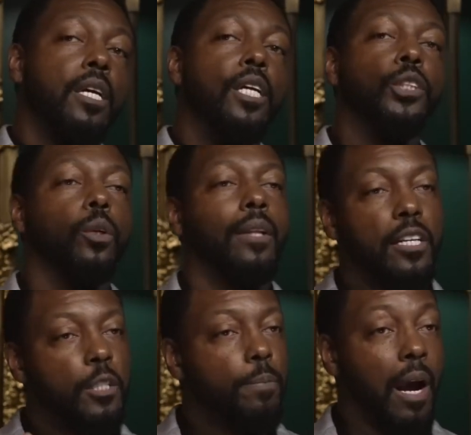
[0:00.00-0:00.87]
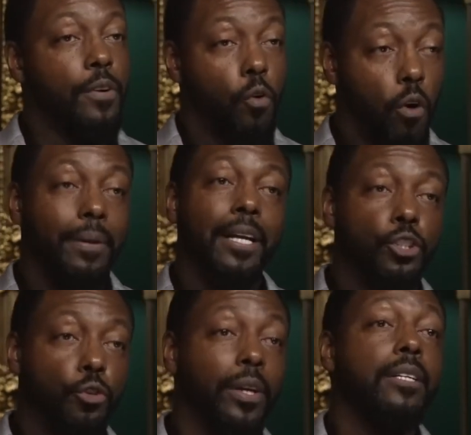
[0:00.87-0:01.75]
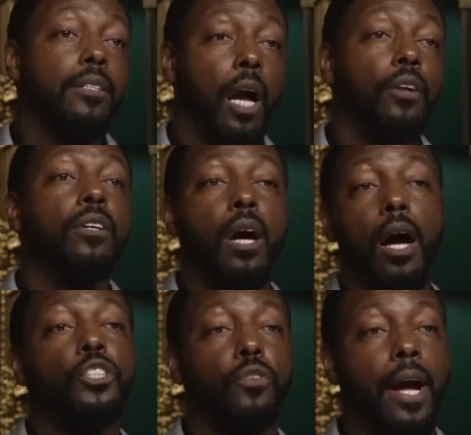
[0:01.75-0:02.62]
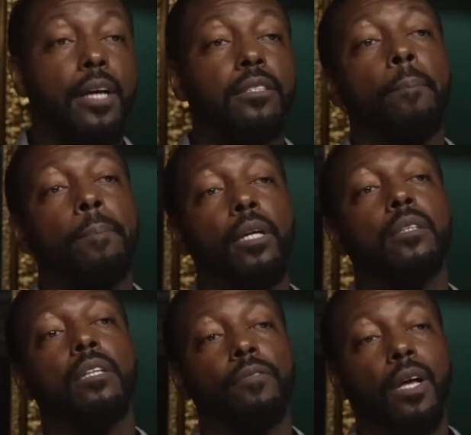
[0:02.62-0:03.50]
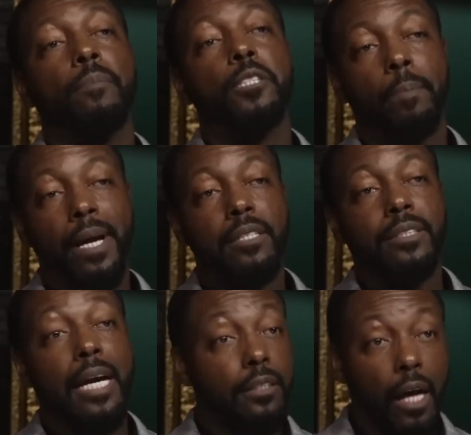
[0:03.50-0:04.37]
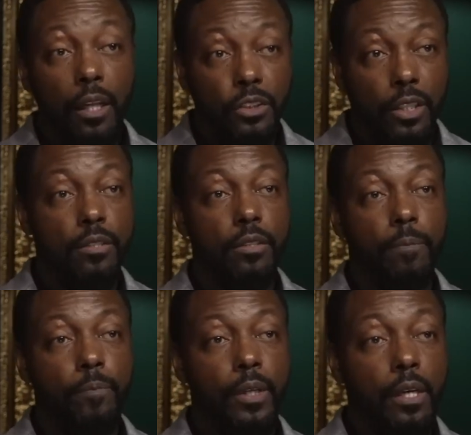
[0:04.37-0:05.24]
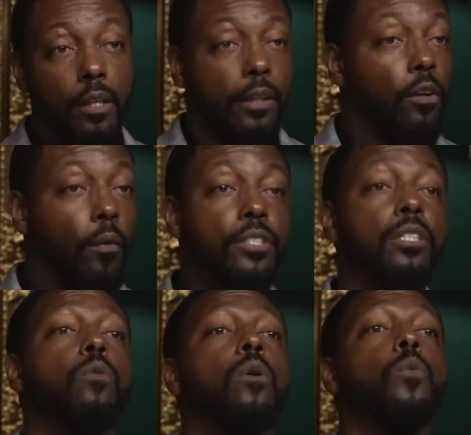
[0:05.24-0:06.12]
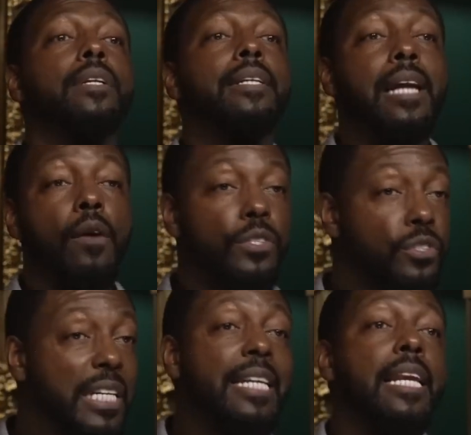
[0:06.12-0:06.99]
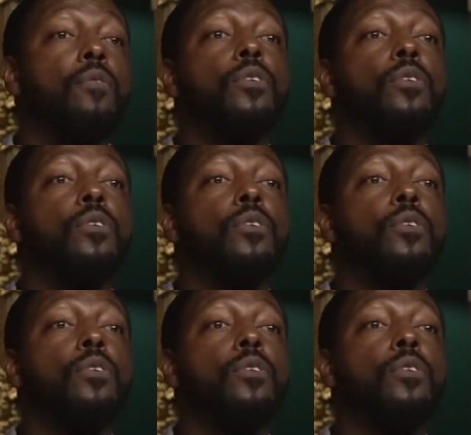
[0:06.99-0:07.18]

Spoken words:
So now these private corp get trillion-dollar contracts to build and develop space technologies that the rest of the world will never see, never